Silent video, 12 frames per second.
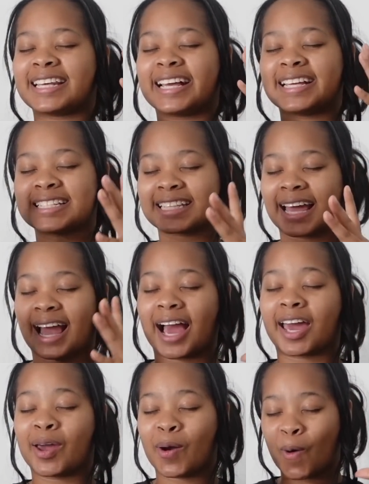It's like I
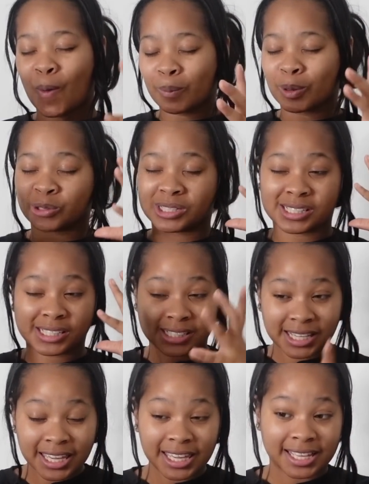can almost
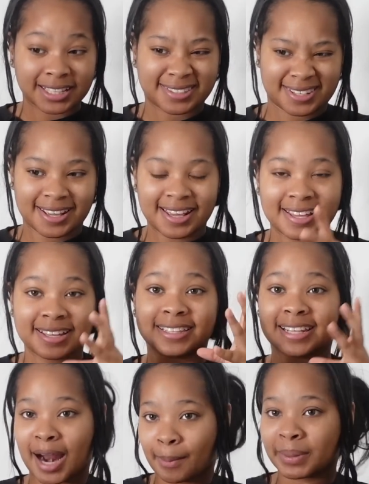see it
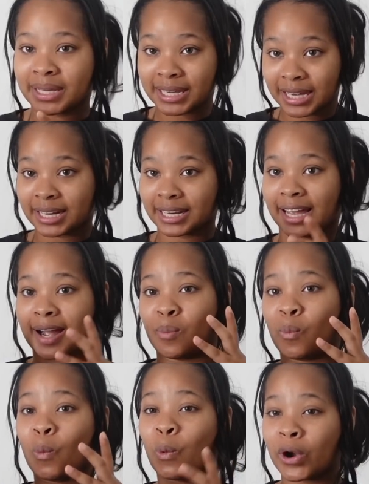that I'm gonna get it. Like,
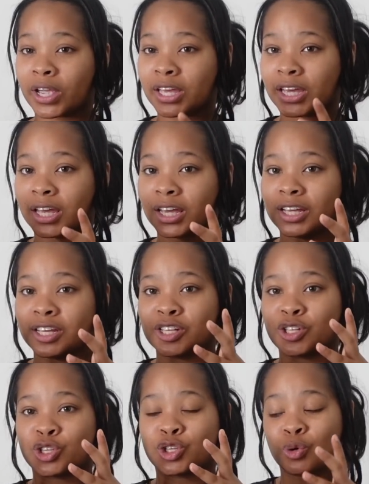I'm working
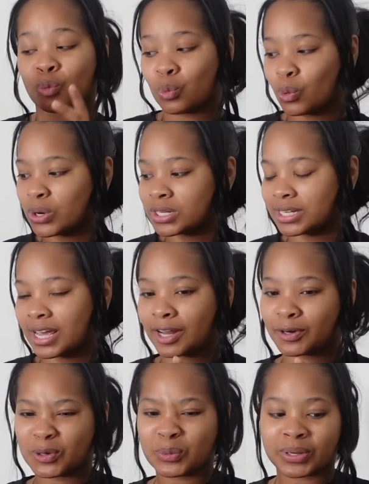towards it. I
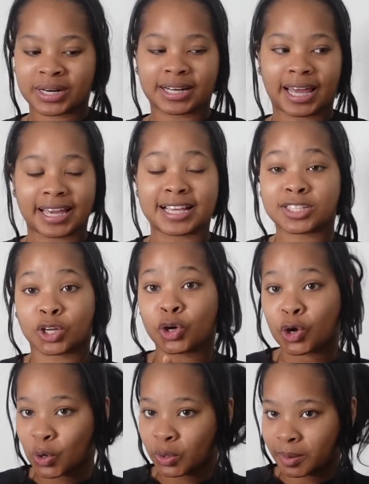don't want, like, it's a
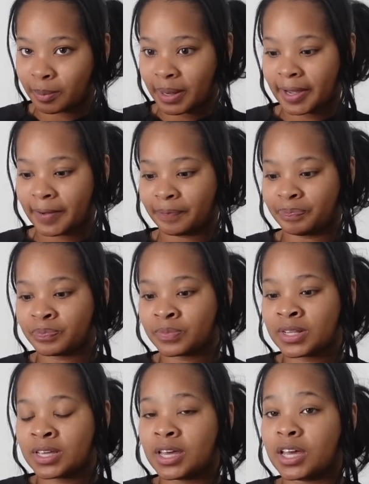goal of mine.
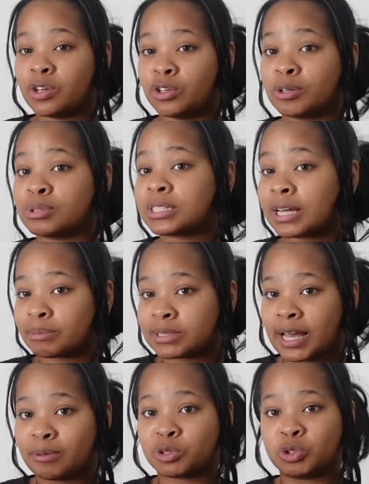And, you know,
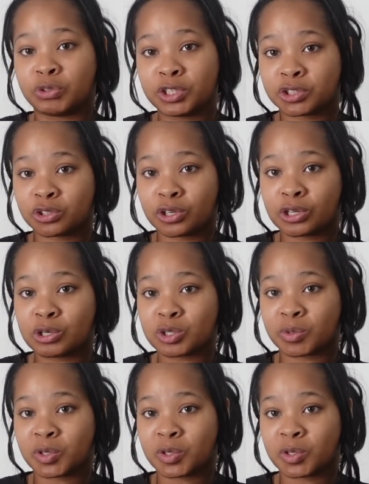sometimes you reach your goals when